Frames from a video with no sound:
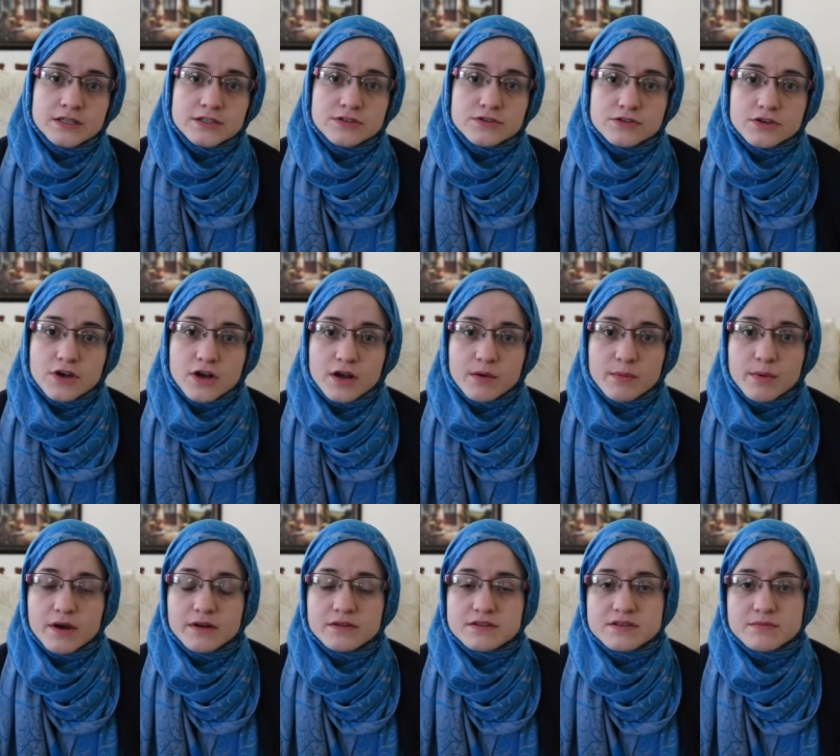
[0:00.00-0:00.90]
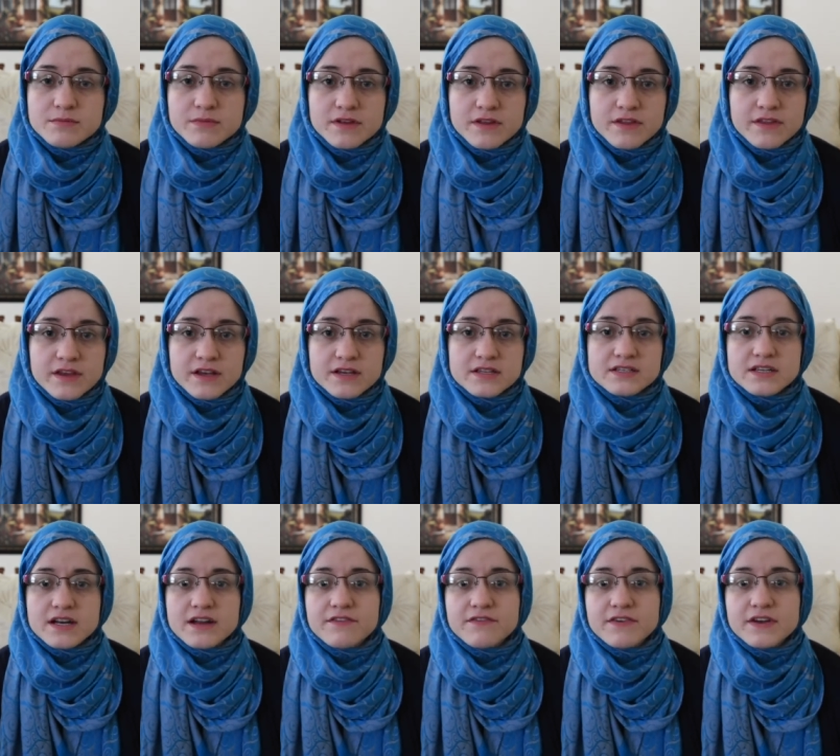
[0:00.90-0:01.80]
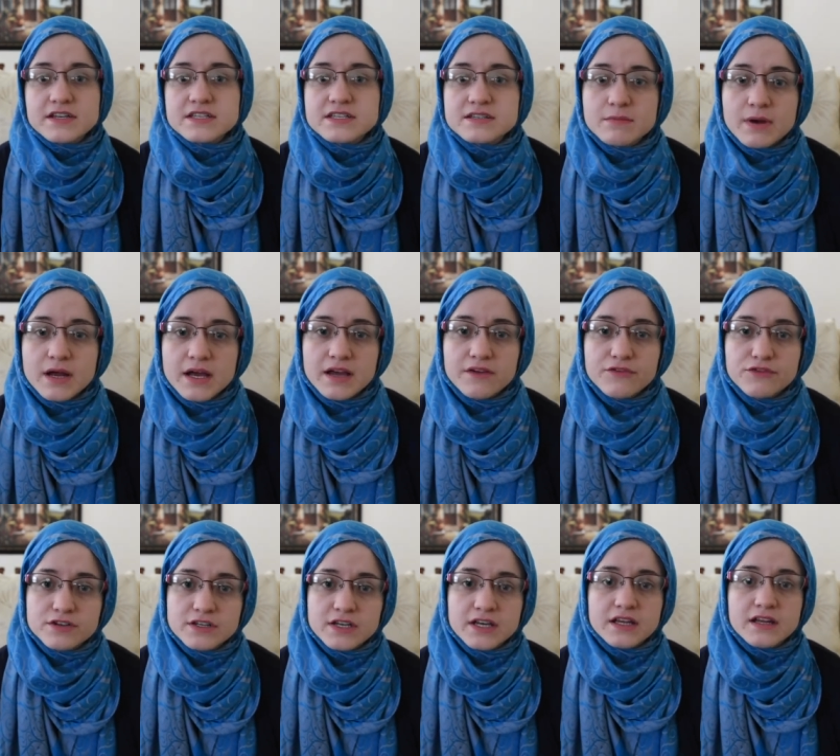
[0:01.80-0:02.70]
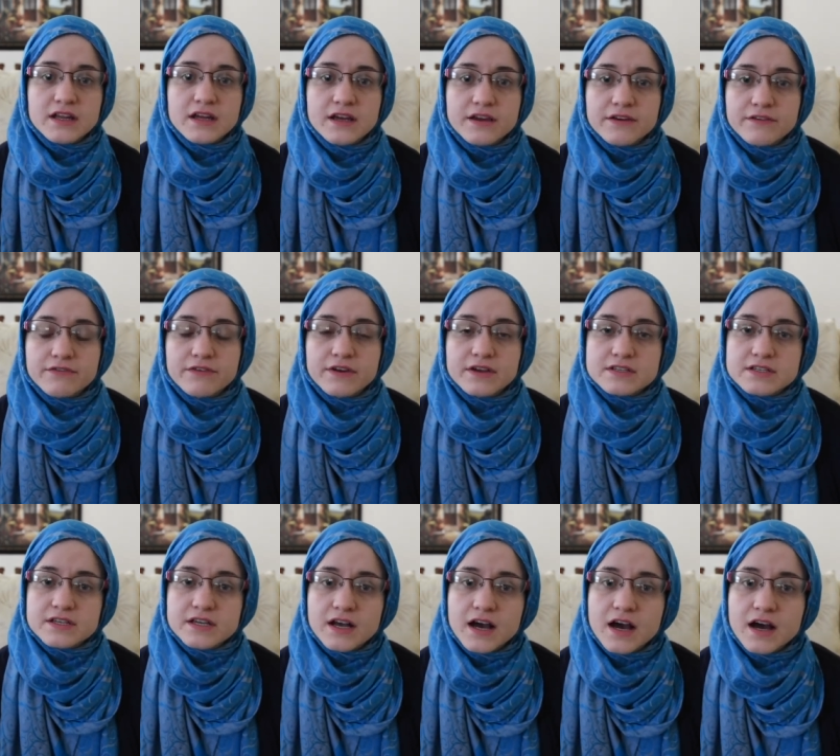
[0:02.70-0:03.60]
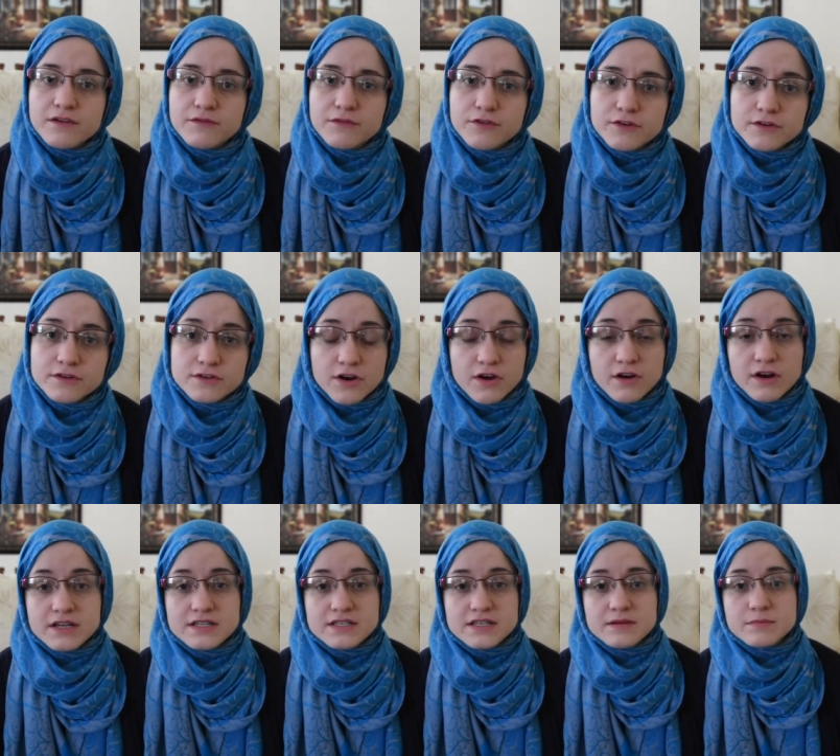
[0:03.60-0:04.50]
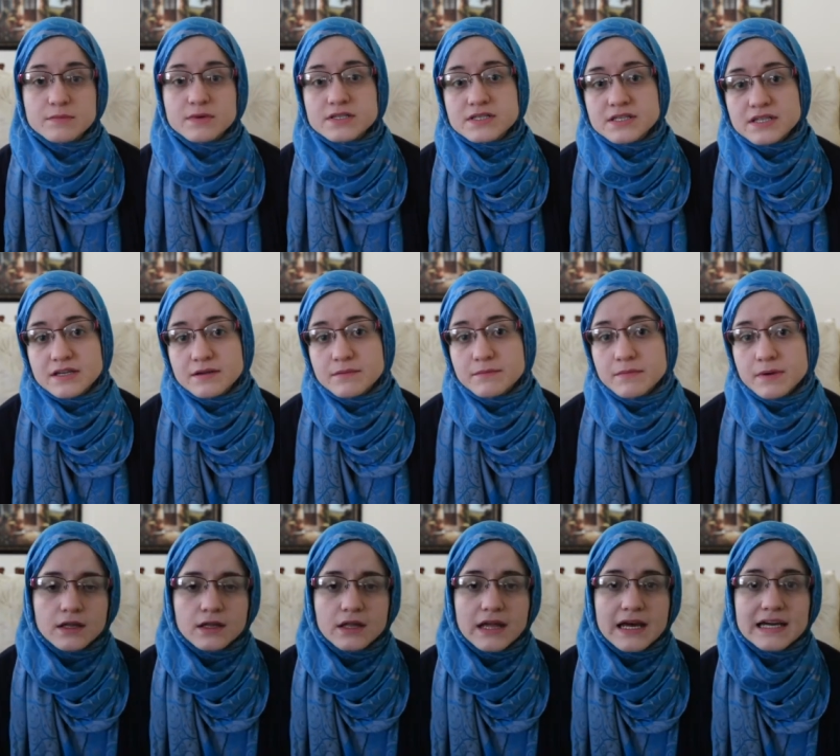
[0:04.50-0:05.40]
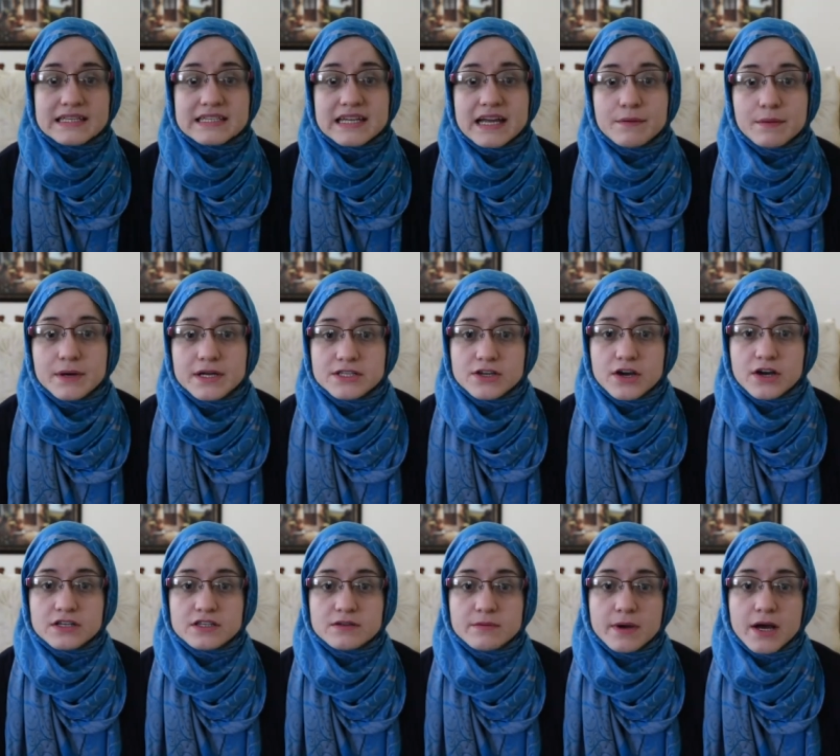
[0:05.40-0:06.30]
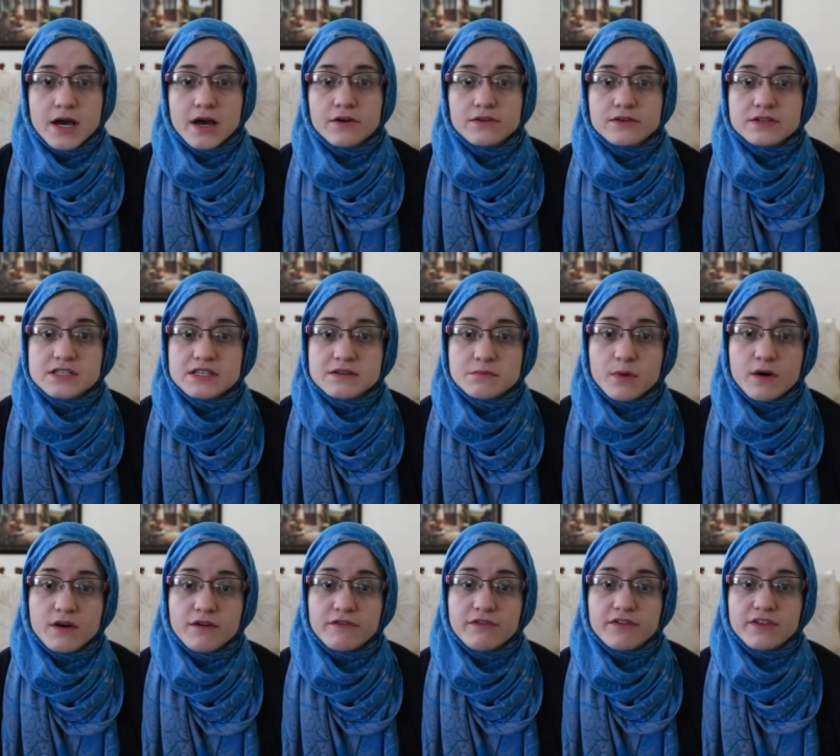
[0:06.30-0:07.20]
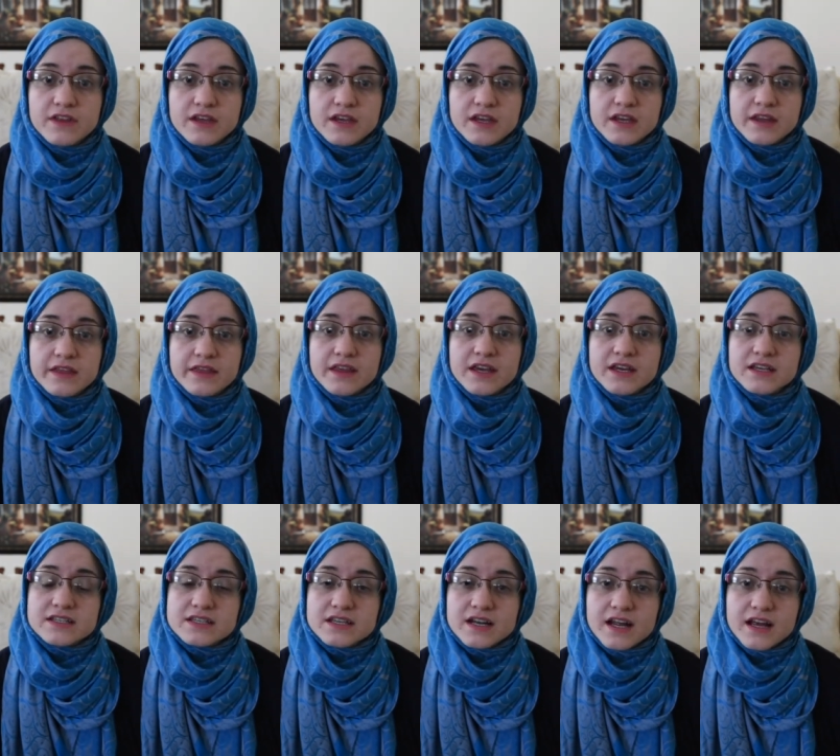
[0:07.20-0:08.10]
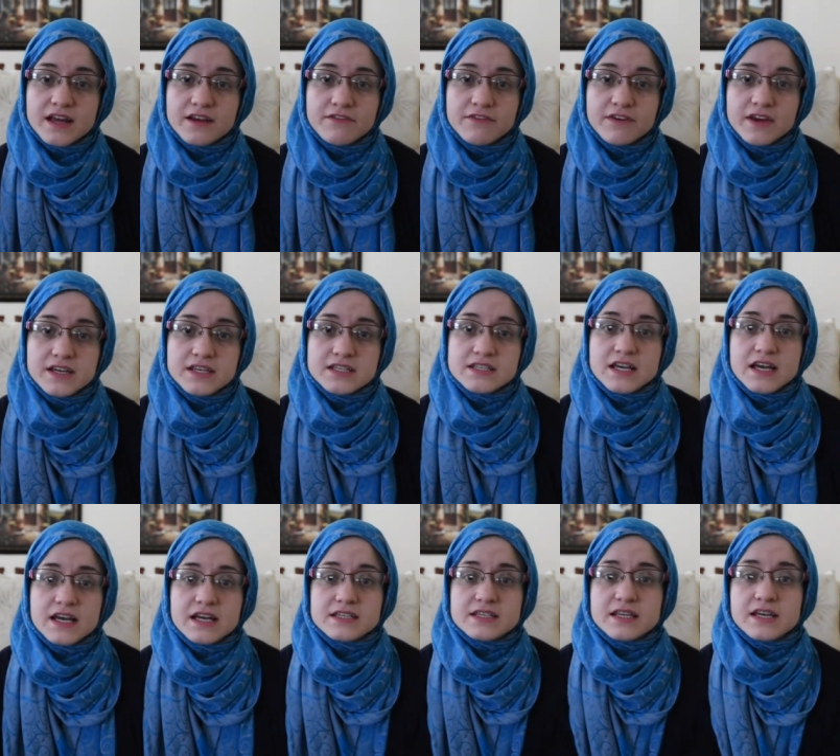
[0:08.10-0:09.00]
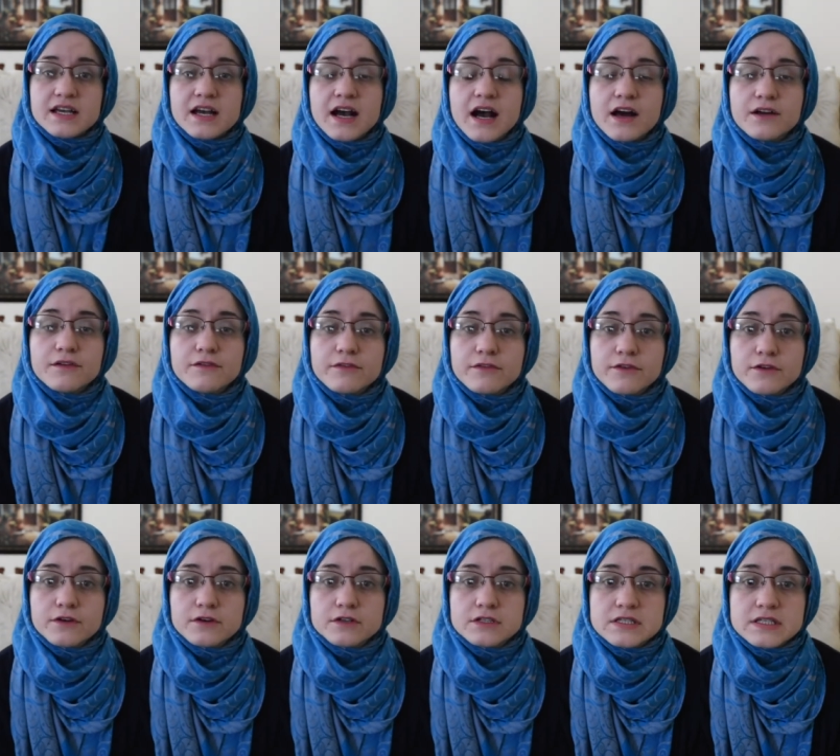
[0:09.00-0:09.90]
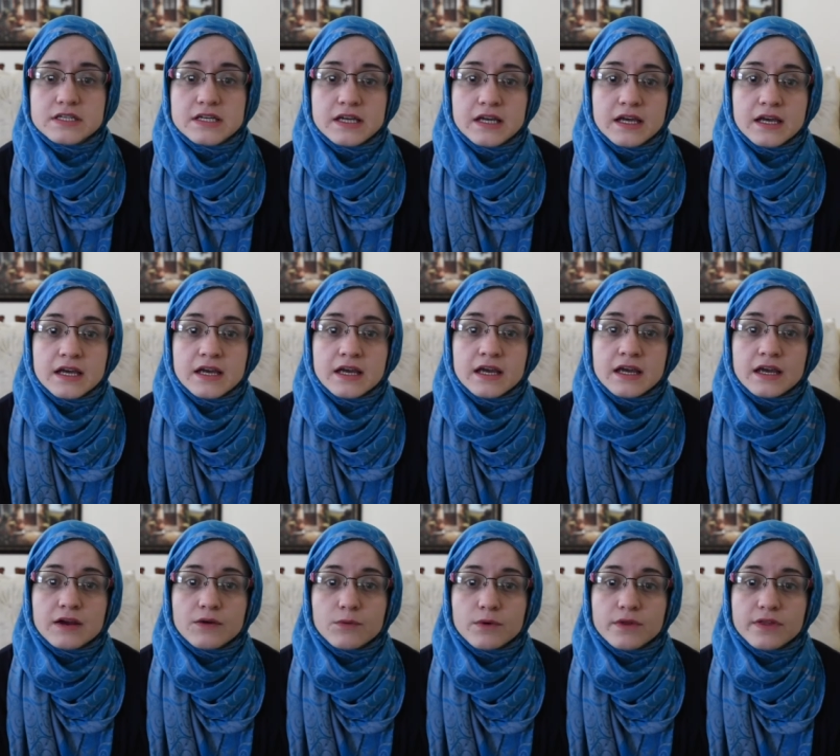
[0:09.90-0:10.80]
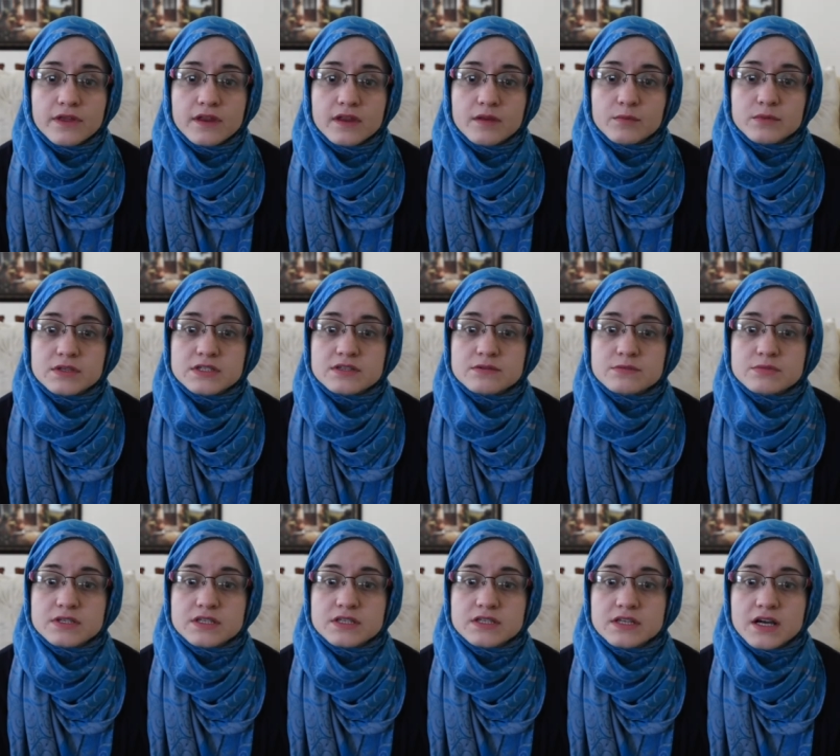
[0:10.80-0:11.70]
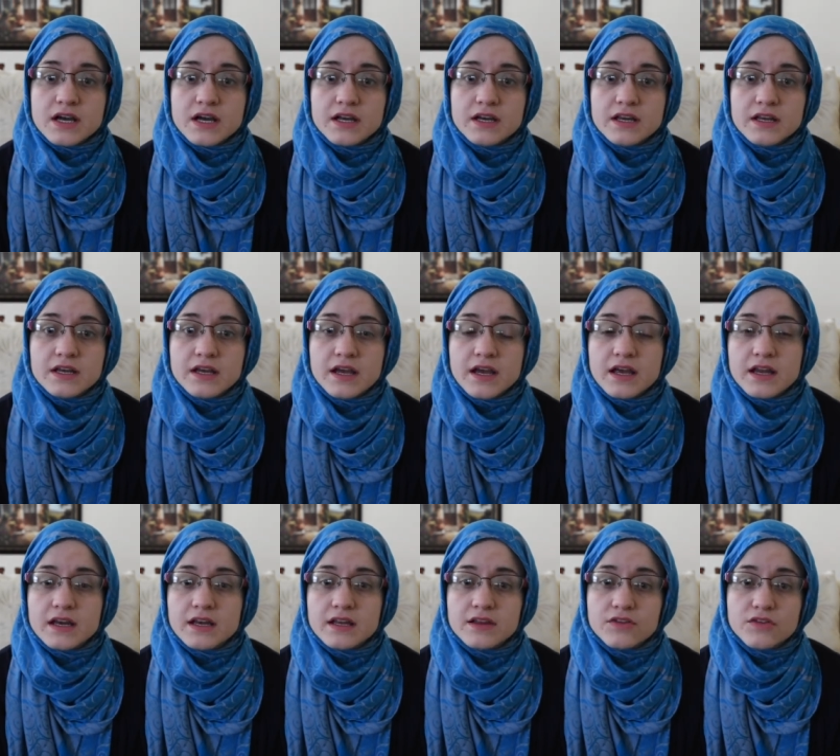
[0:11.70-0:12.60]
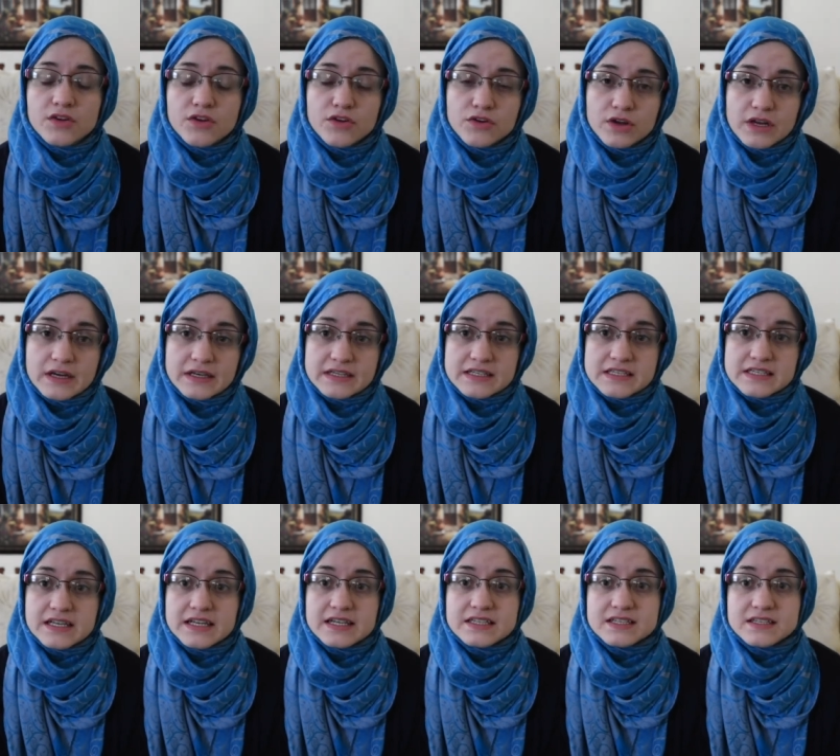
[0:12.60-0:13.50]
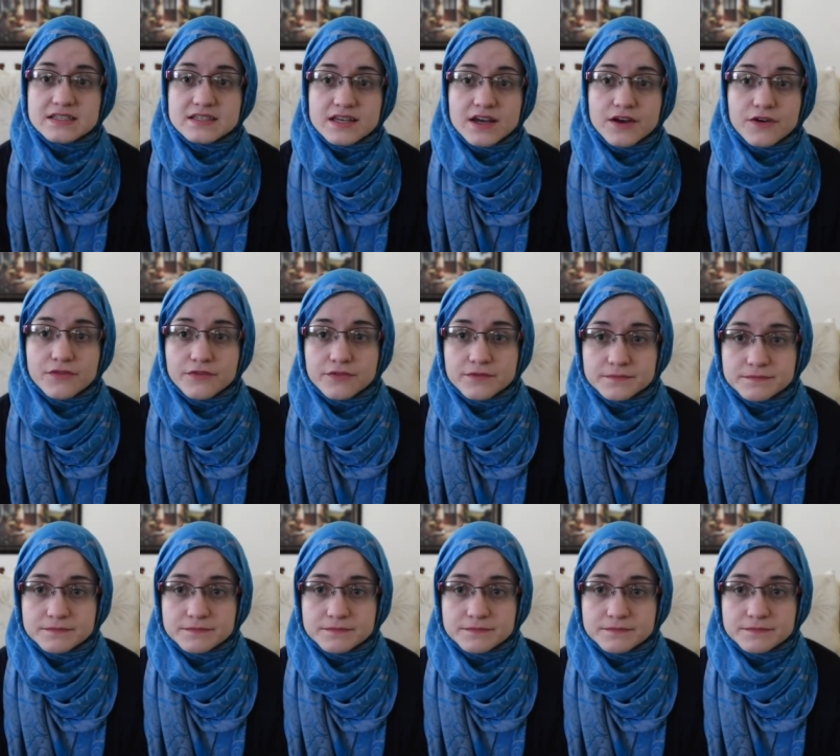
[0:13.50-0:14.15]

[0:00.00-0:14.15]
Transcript: to talk about some of the things that I face in my everyday life as a convert or as a Muslim. Last time I talked about some of the things that I face as a convert within the Muslim society and in the United States itself.